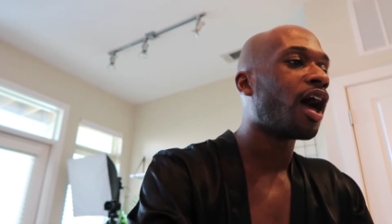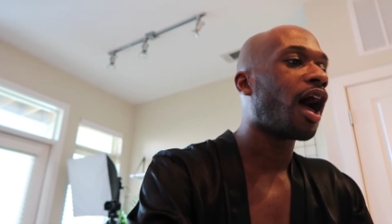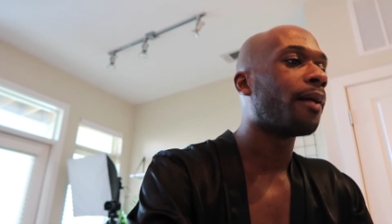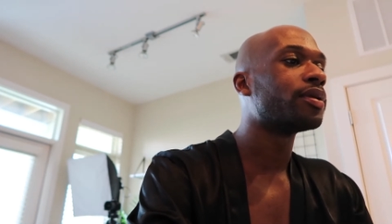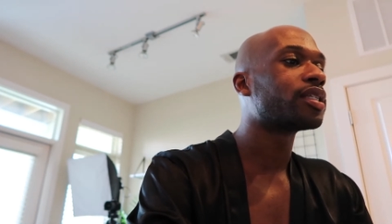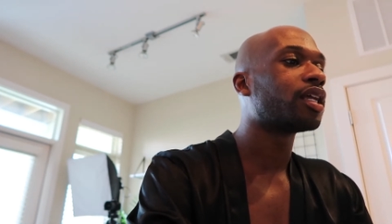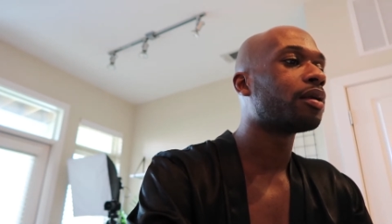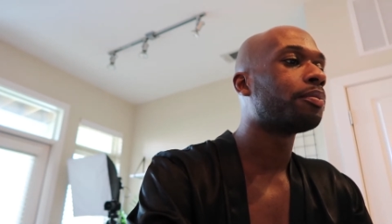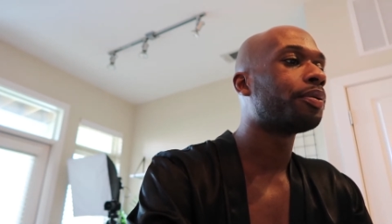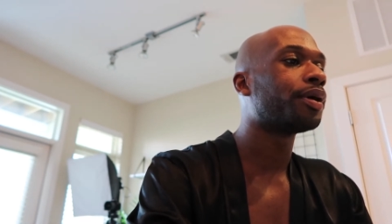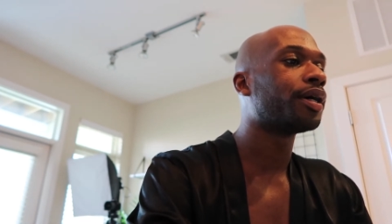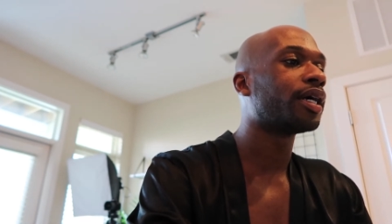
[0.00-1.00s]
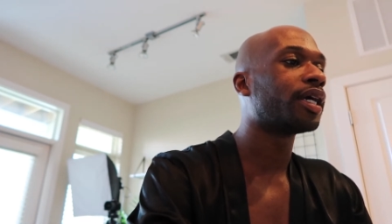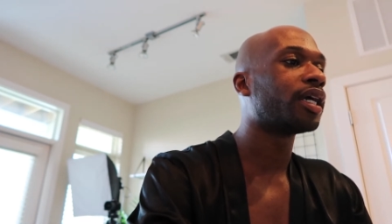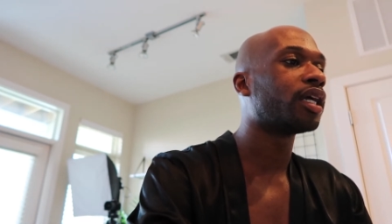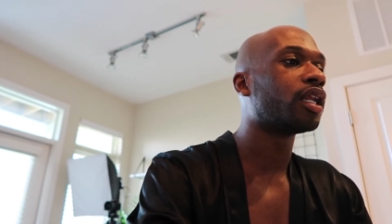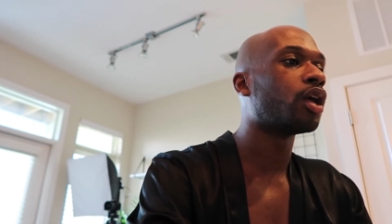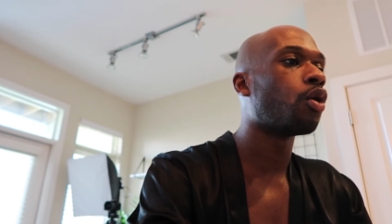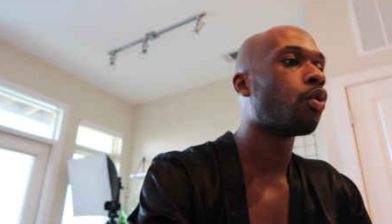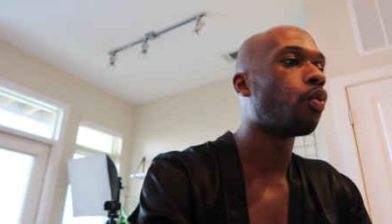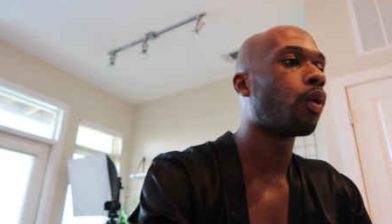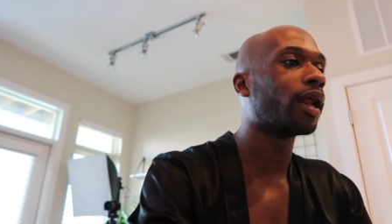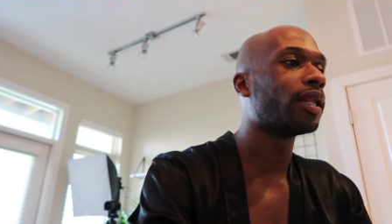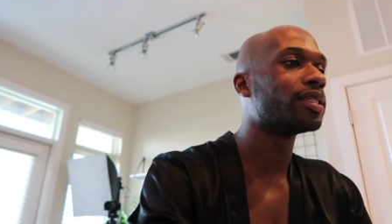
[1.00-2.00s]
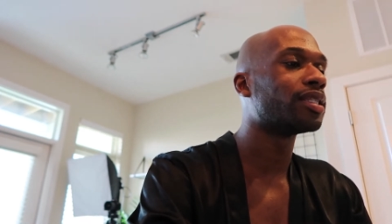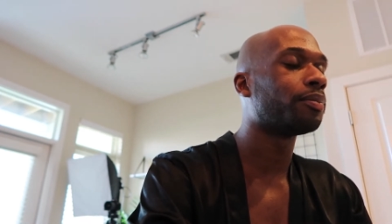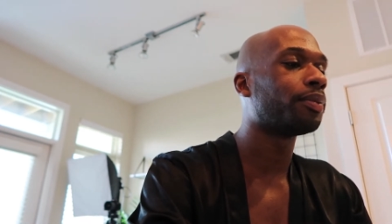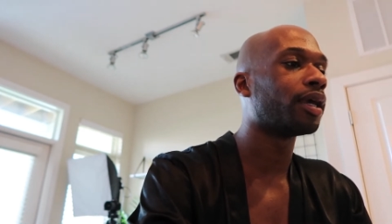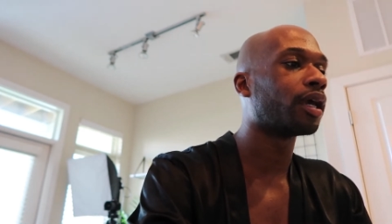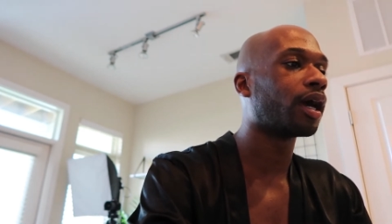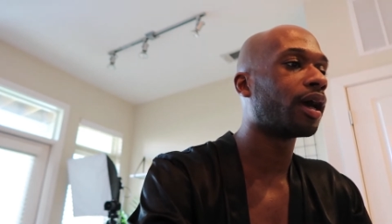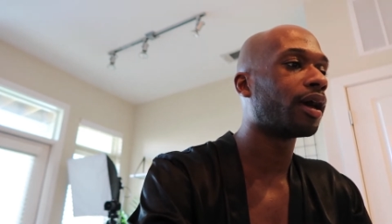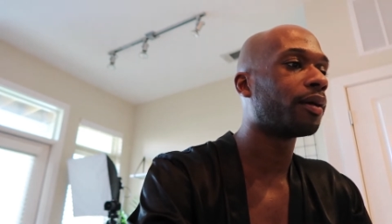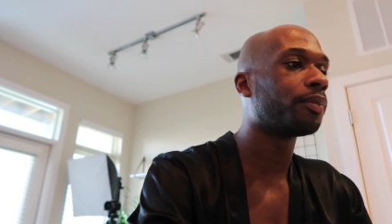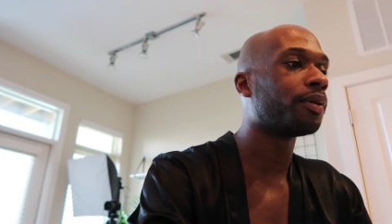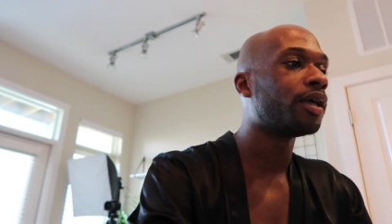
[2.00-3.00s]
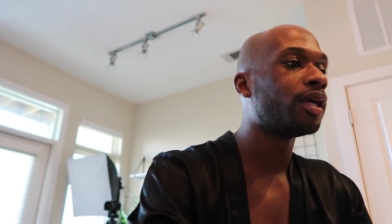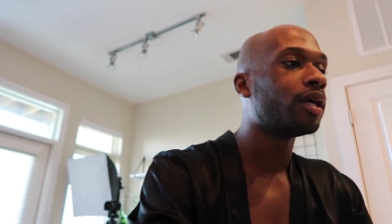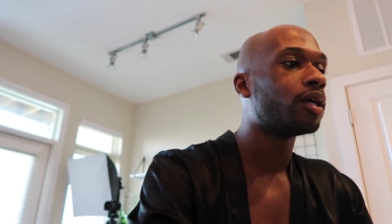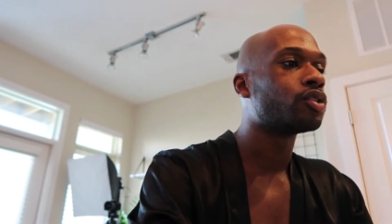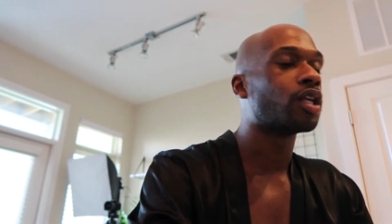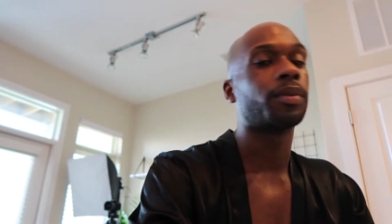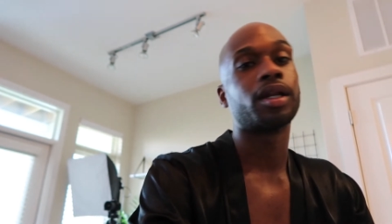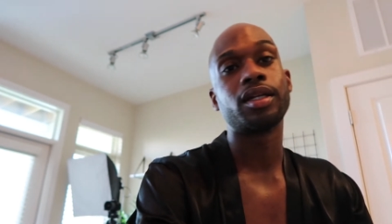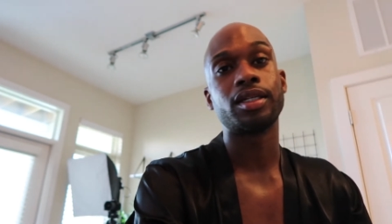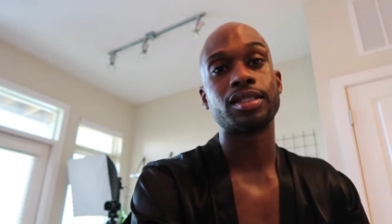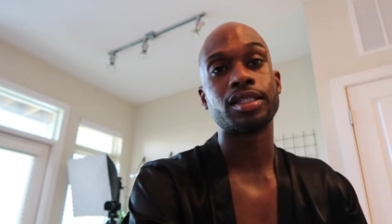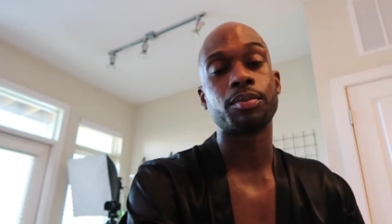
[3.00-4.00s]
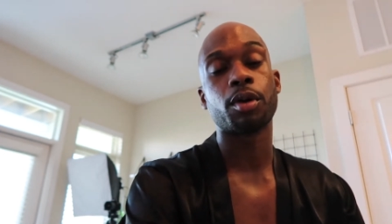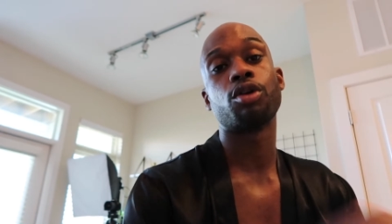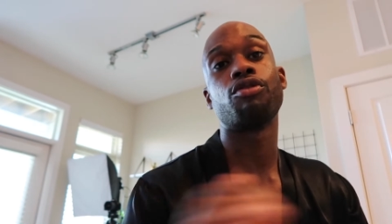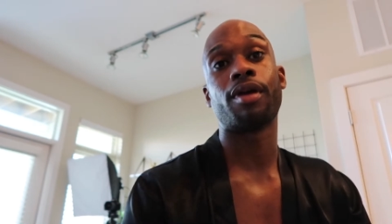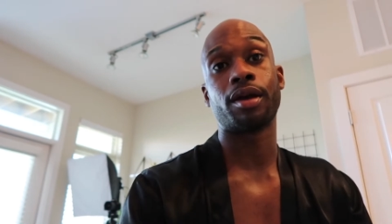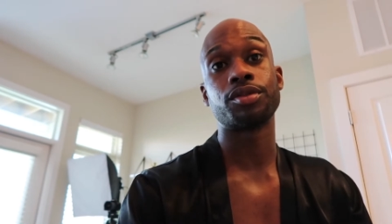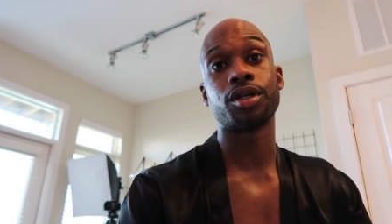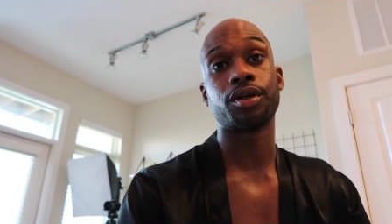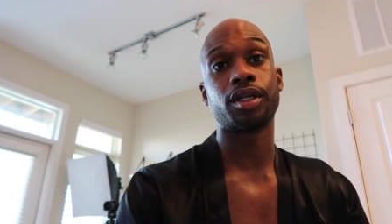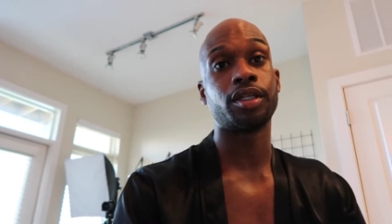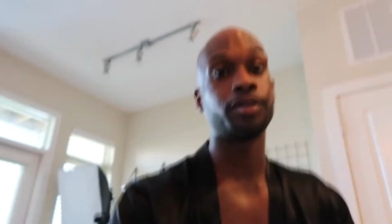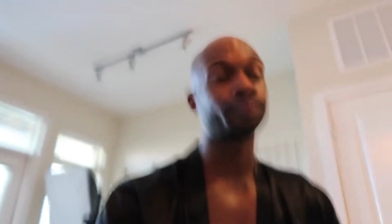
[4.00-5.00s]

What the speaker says: I'm just gonna put what I need to pick up. So I'm gonna need some ground turkey.